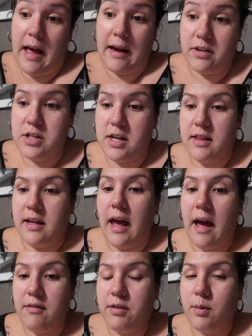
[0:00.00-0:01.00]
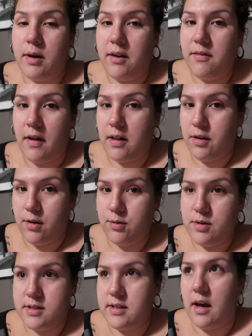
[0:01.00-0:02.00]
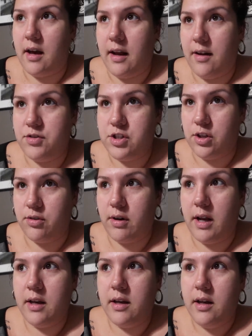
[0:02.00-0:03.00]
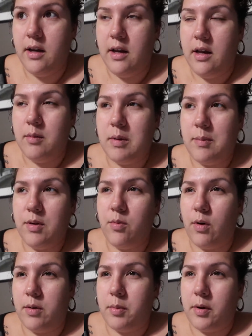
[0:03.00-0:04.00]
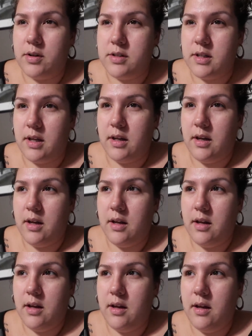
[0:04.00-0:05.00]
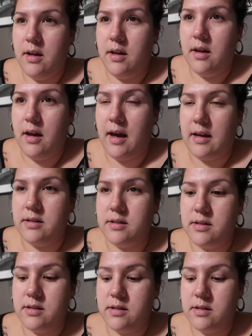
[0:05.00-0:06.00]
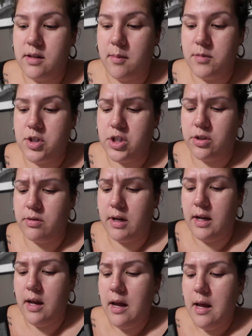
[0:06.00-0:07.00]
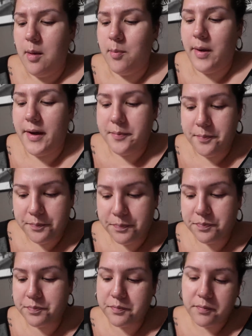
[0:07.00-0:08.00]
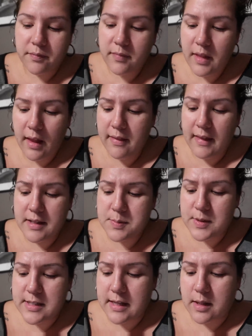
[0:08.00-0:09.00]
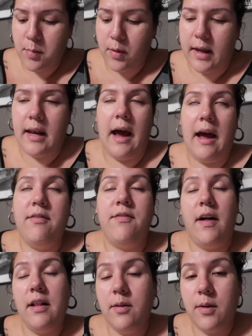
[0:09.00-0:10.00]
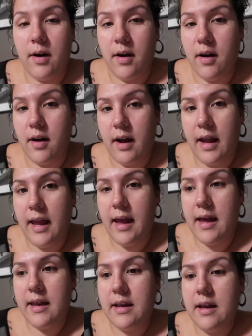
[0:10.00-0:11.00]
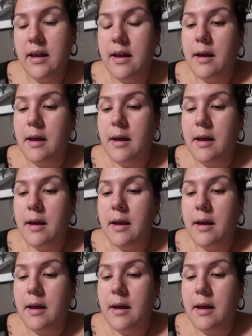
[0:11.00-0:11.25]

actually I think everyone I follow does not have children. Maybe one person has some children, but that's beside the point. I follow her and